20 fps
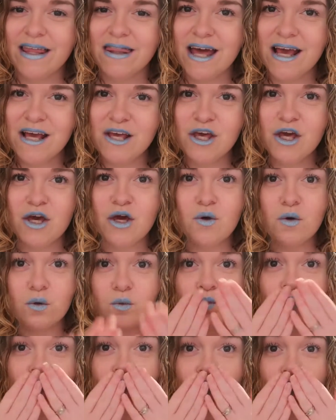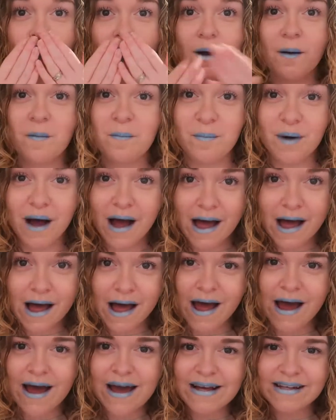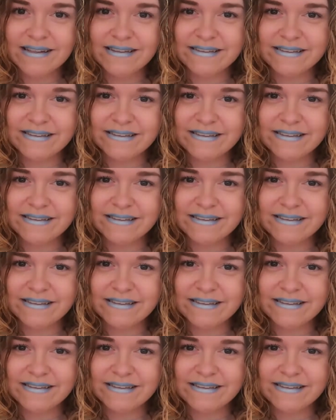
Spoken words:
Thank you. Bye.